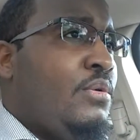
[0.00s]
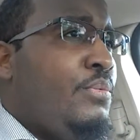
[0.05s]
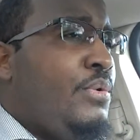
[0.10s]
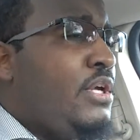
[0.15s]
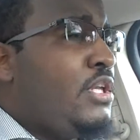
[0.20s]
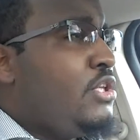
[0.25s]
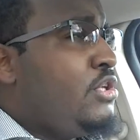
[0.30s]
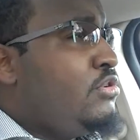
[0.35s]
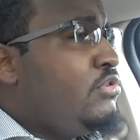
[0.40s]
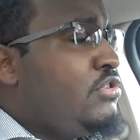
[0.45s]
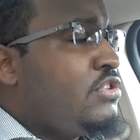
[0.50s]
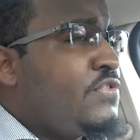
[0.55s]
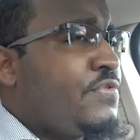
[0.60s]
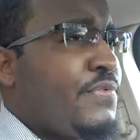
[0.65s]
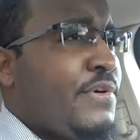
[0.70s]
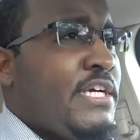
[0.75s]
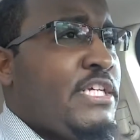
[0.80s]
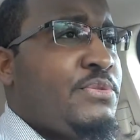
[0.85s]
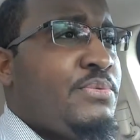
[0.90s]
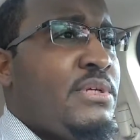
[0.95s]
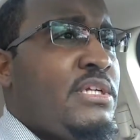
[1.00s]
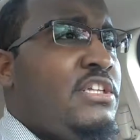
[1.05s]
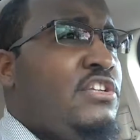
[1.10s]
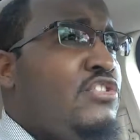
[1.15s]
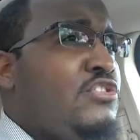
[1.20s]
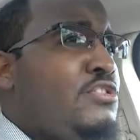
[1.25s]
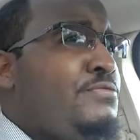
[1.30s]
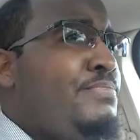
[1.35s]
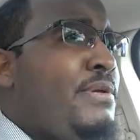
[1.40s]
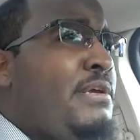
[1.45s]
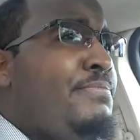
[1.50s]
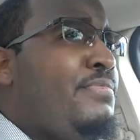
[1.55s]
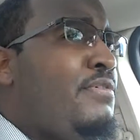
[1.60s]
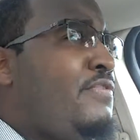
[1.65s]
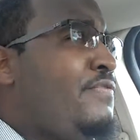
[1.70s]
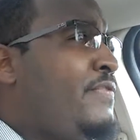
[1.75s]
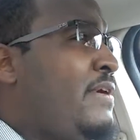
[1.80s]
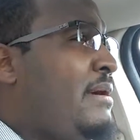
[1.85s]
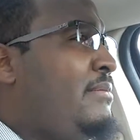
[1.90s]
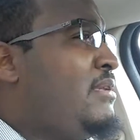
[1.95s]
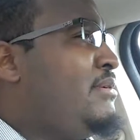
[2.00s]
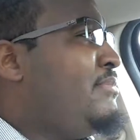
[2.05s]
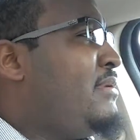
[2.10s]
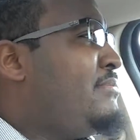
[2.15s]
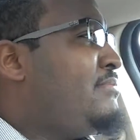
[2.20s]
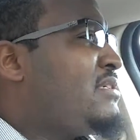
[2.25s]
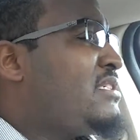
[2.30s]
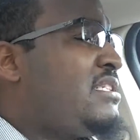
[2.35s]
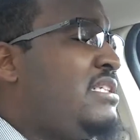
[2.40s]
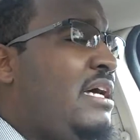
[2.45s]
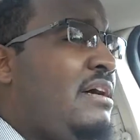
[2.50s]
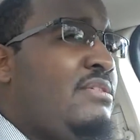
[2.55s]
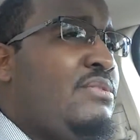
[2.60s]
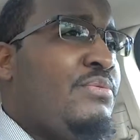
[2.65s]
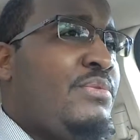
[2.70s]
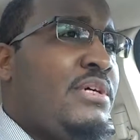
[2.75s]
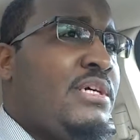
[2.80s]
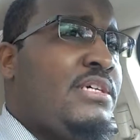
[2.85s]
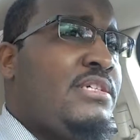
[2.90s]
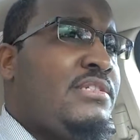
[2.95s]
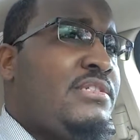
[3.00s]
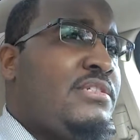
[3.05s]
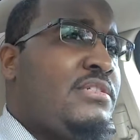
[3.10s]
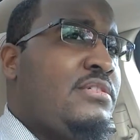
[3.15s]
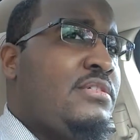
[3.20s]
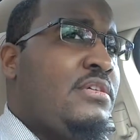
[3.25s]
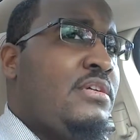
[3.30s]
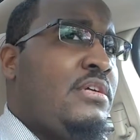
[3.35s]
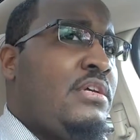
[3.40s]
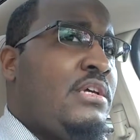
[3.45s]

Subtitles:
We'll lose friends. We'll lose people, family members, loved ones.